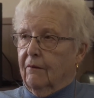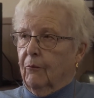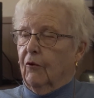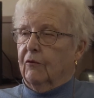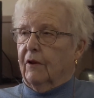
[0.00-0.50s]

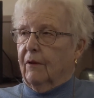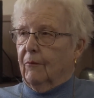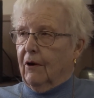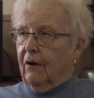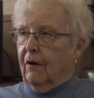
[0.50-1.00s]
Both of
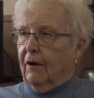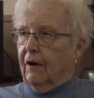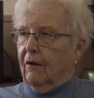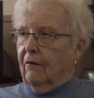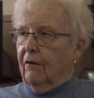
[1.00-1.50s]
them gone
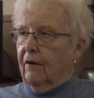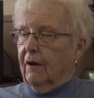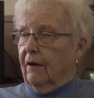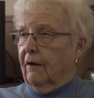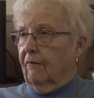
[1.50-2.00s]
now,
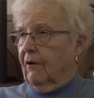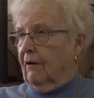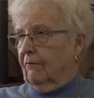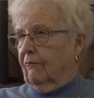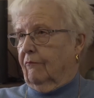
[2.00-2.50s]
and they
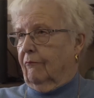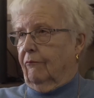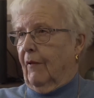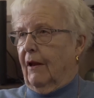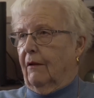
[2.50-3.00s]
were
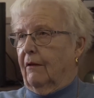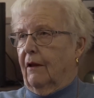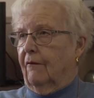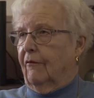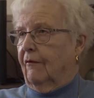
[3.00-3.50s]

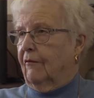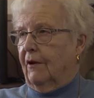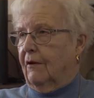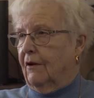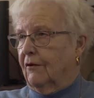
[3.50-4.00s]
10,
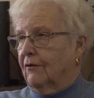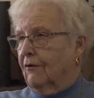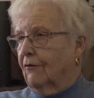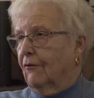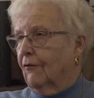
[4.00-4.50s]
15 years
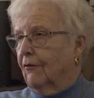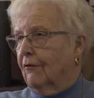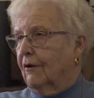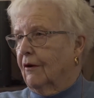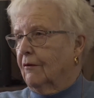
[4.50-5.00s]

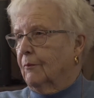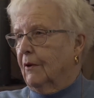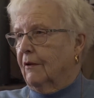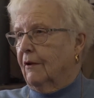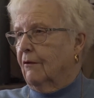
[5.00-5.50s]
older than us,
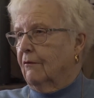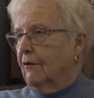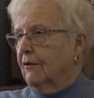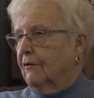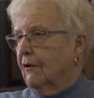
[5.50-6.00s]
but they looked at
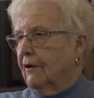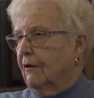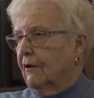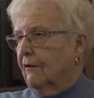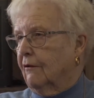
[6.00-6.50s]
us like a
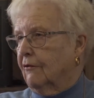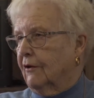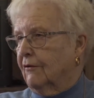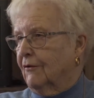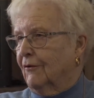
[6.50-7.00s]
little
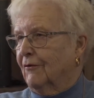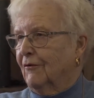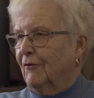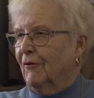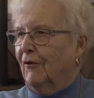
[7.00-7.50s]
sister.
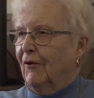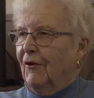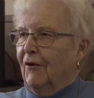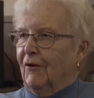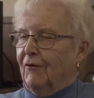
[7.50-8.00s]

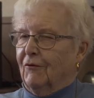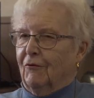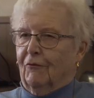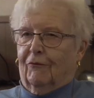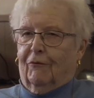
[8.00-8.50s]

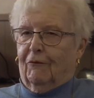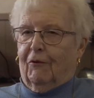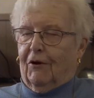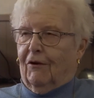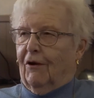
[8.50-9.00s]
So we
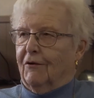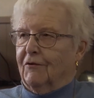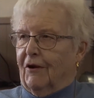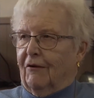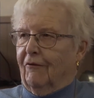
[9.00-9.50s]
were all
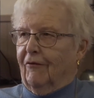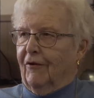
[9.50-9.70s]
safe.